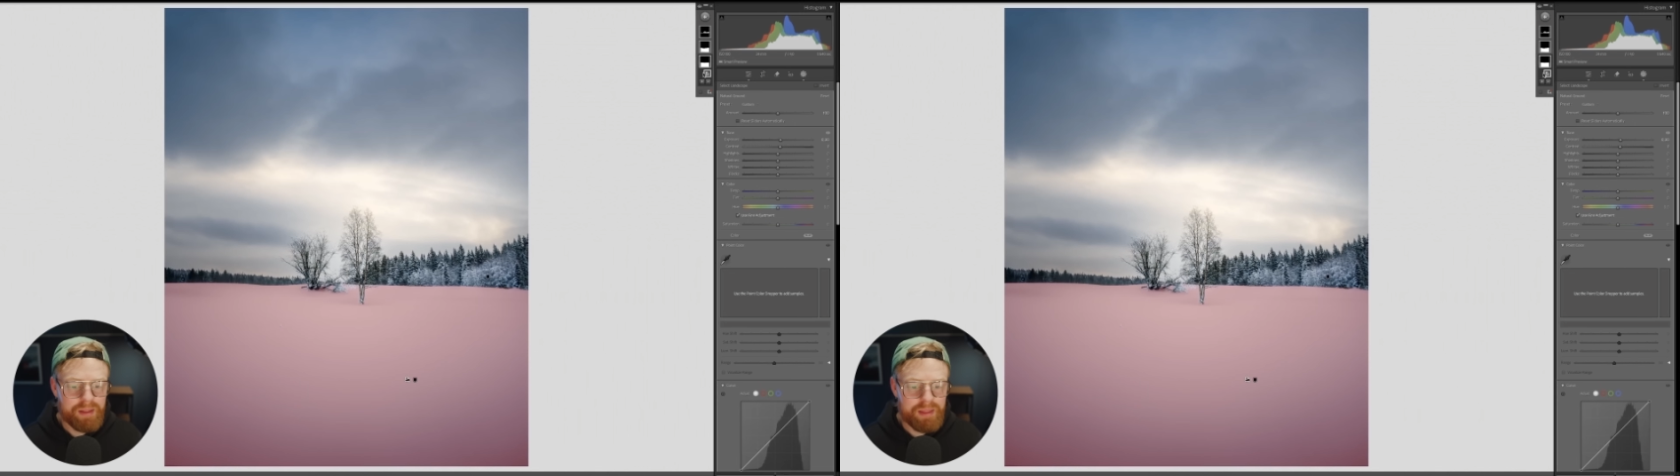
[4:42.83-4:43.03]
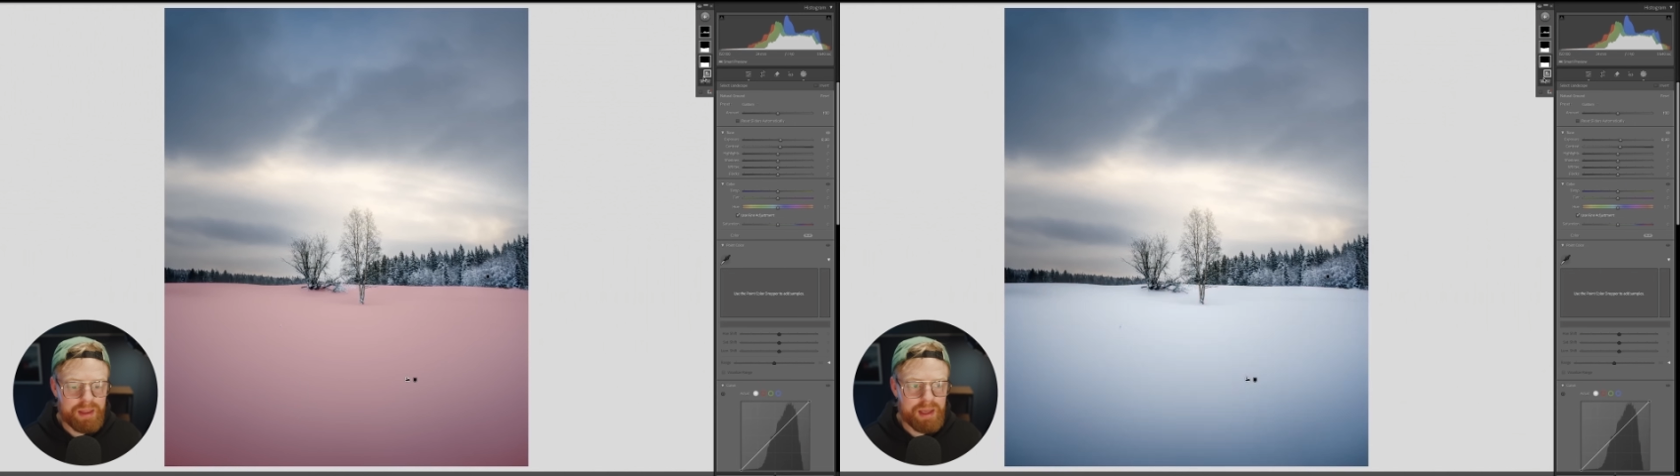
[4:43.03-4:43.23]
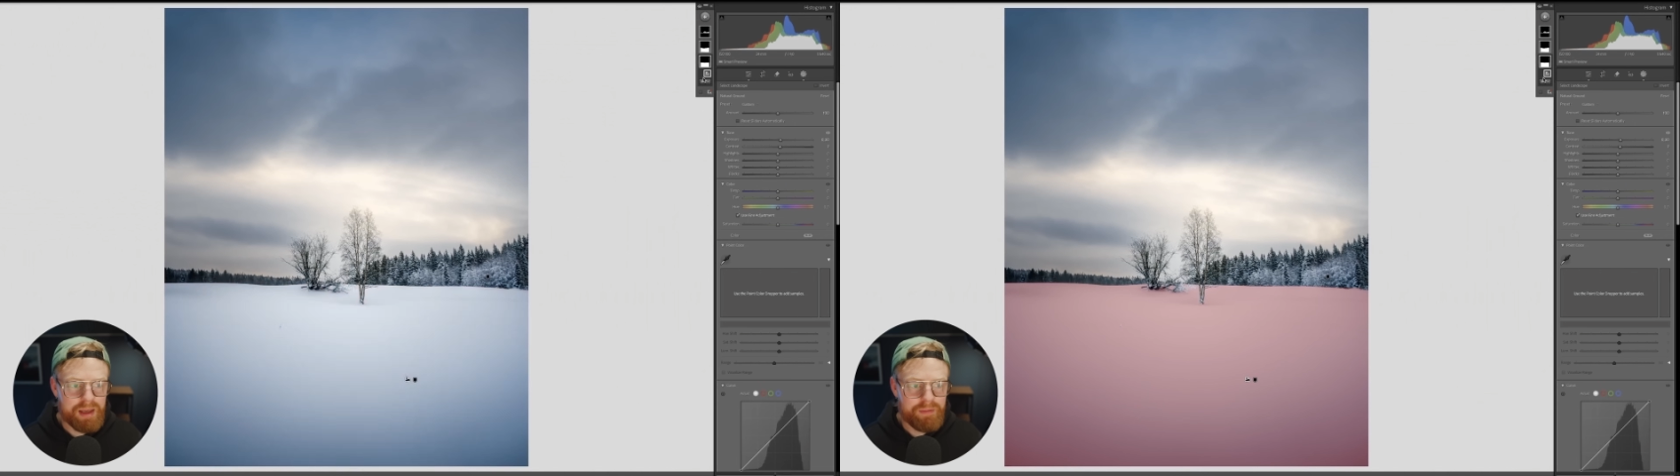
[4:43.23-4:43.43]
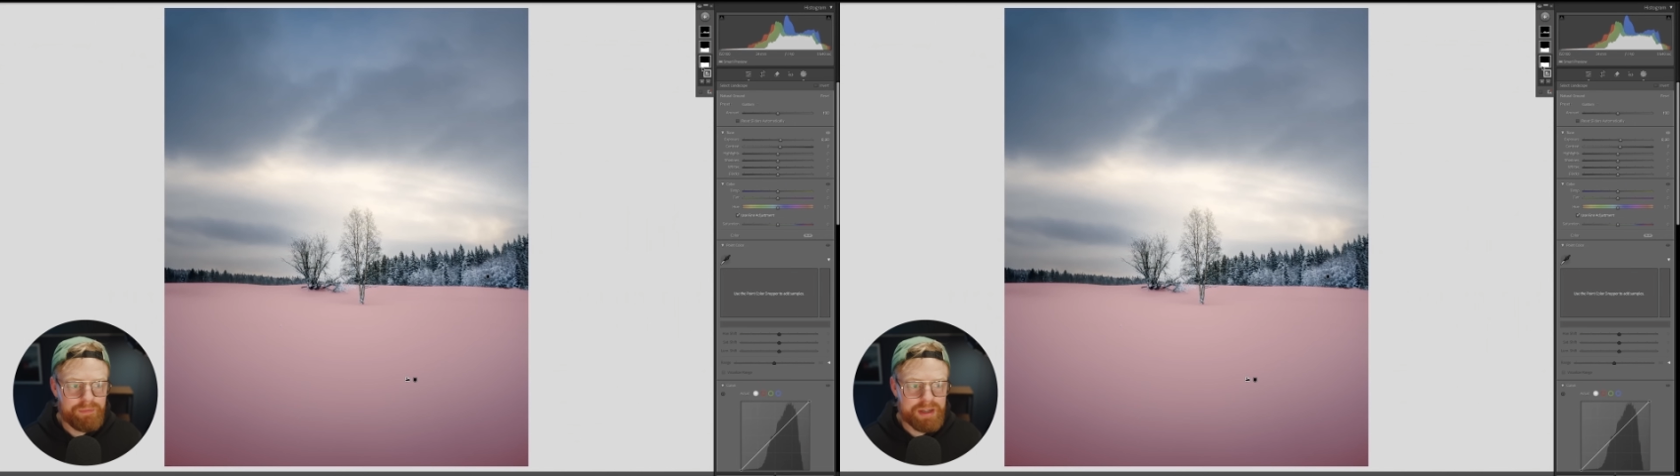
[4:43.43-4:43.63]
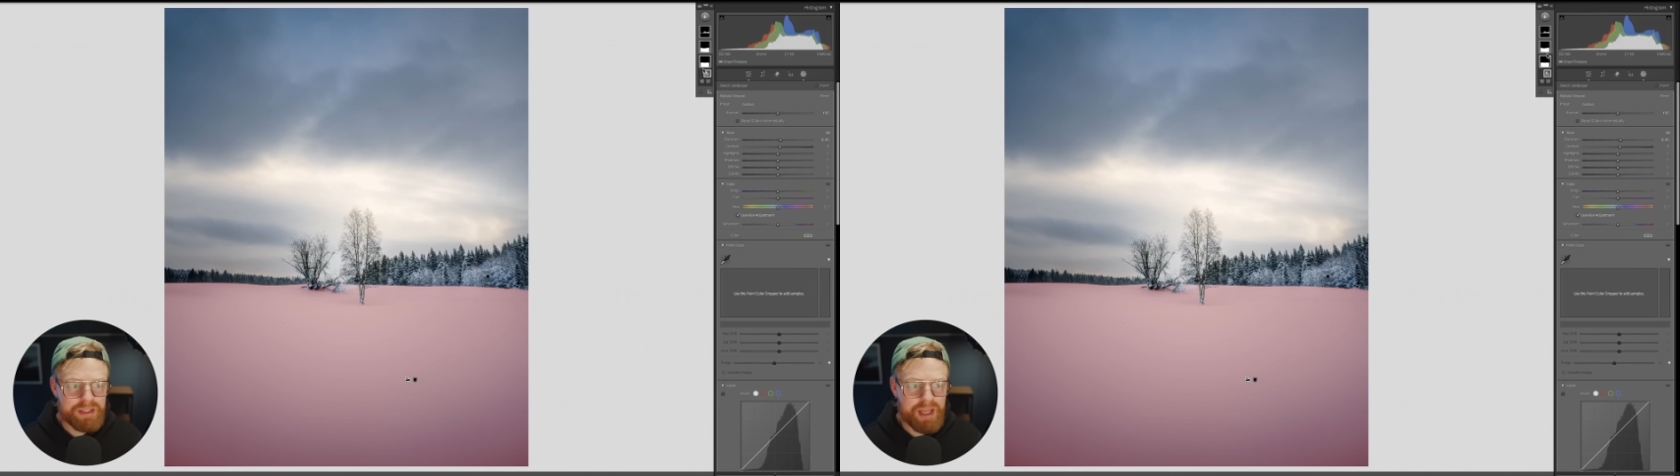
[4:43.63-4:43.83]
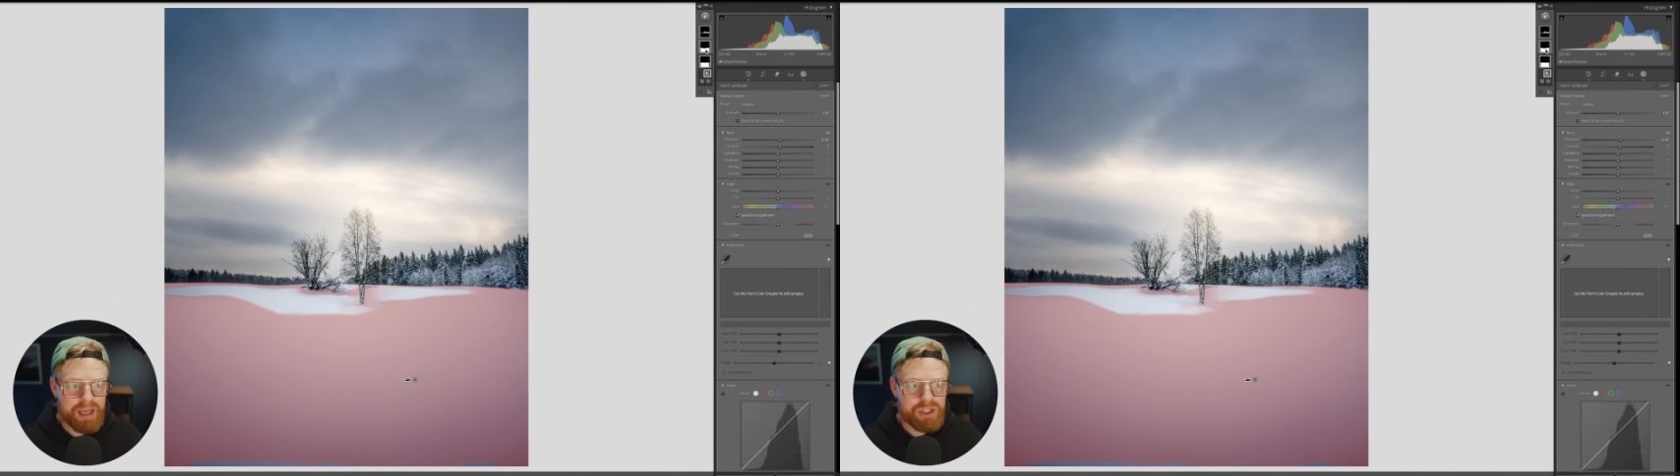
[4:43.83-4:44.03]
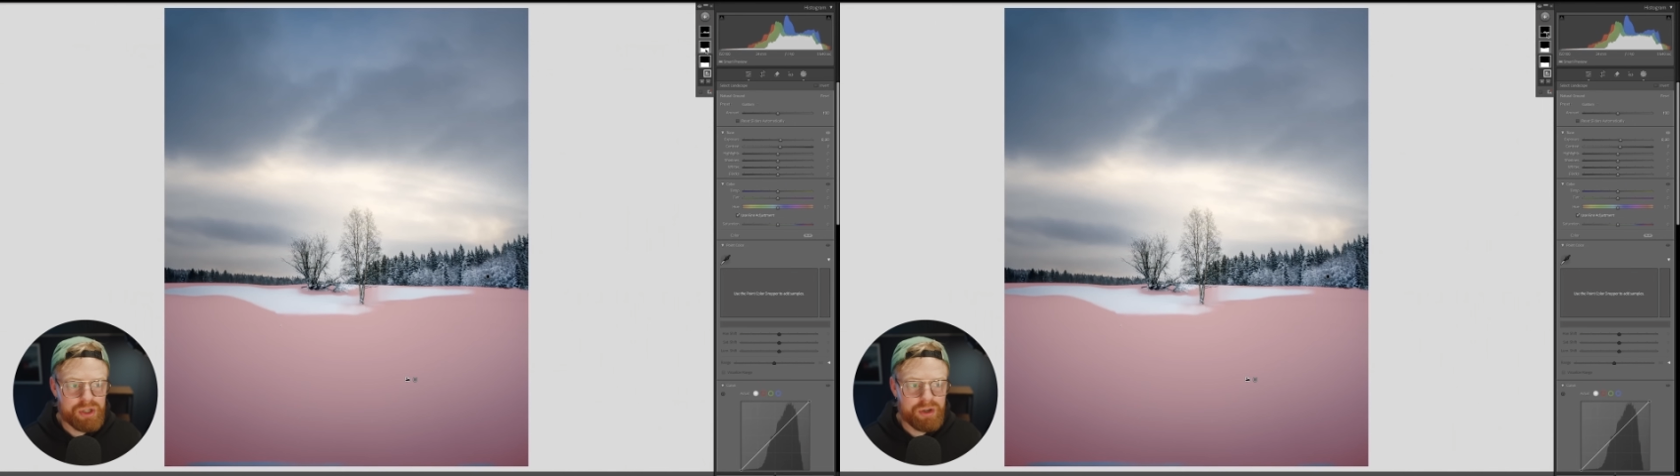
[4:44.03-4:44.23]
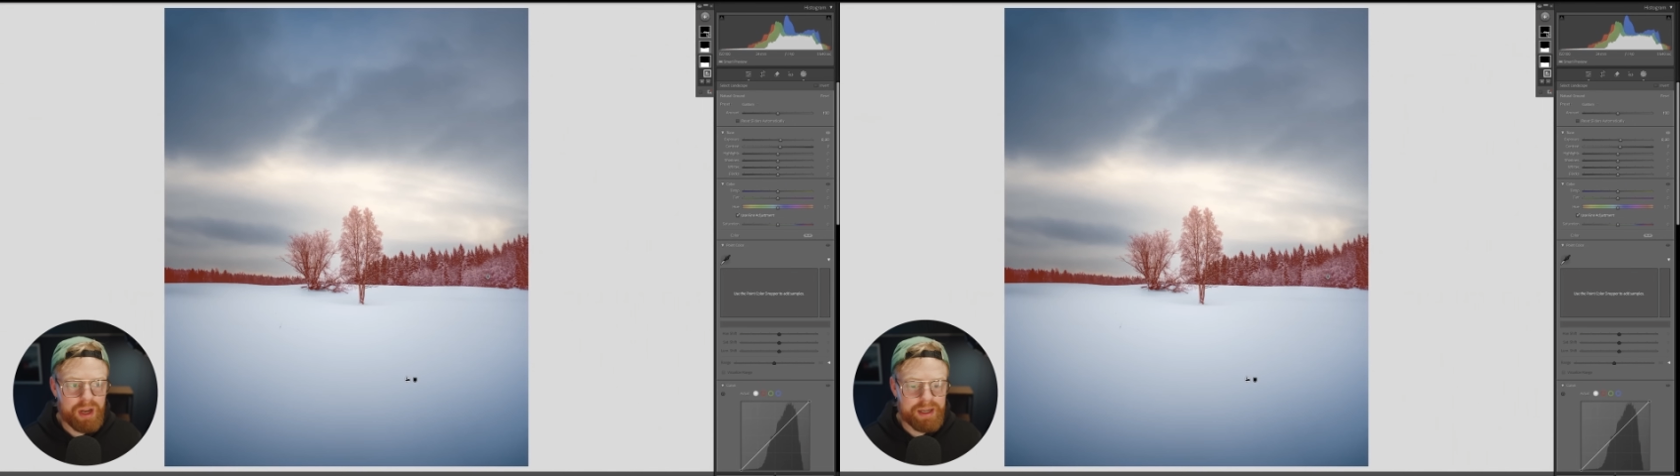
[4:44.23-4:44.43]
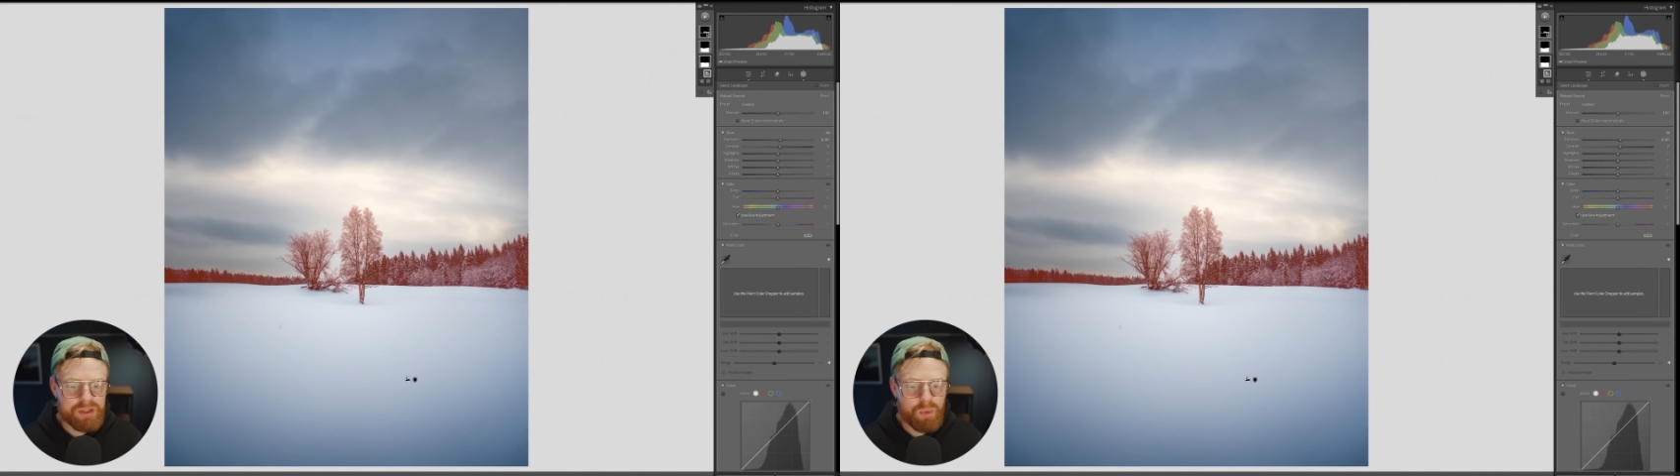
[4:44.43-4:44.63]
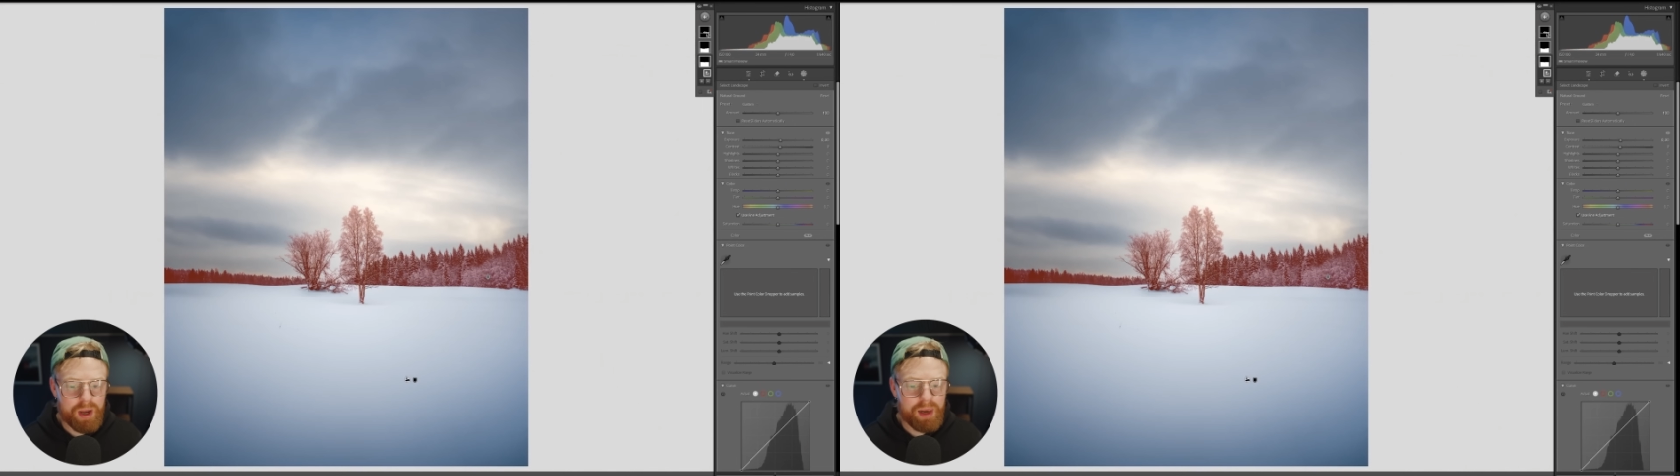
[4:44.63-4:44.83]
the vegetation
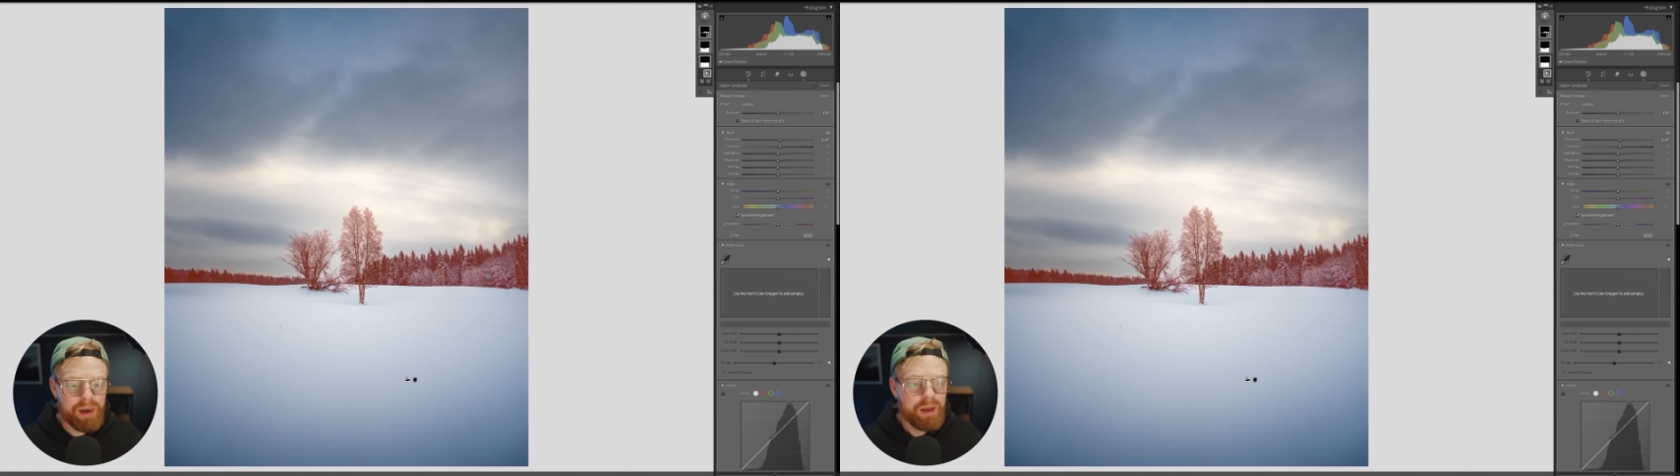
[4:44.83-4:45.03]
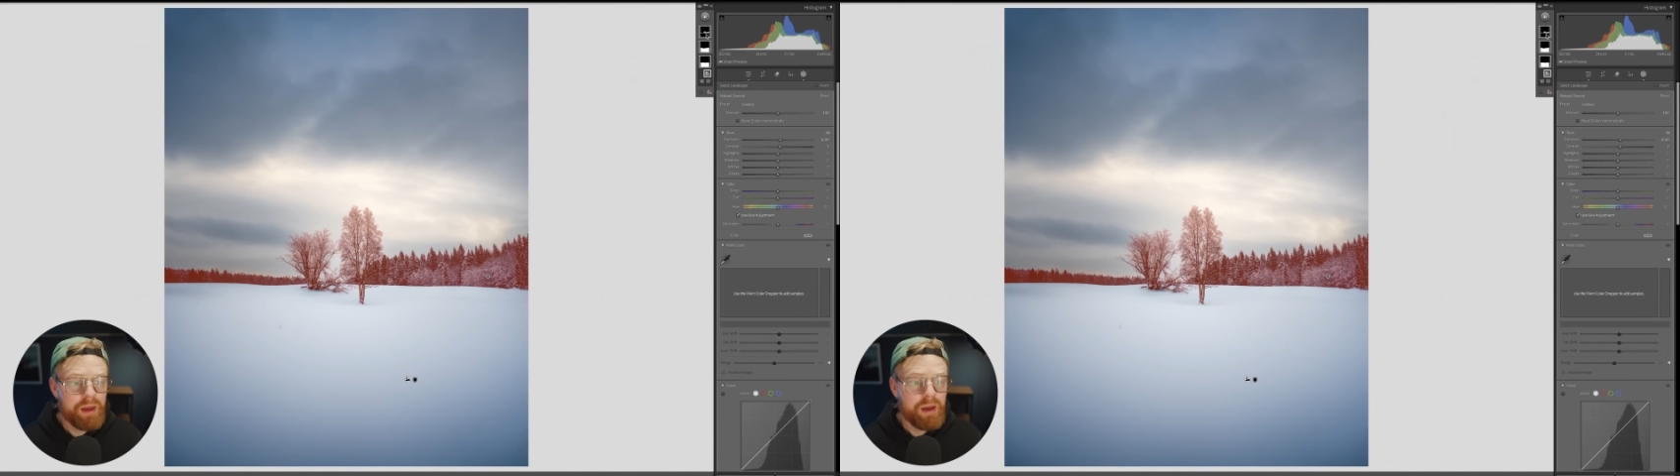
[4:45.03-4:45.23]
as well.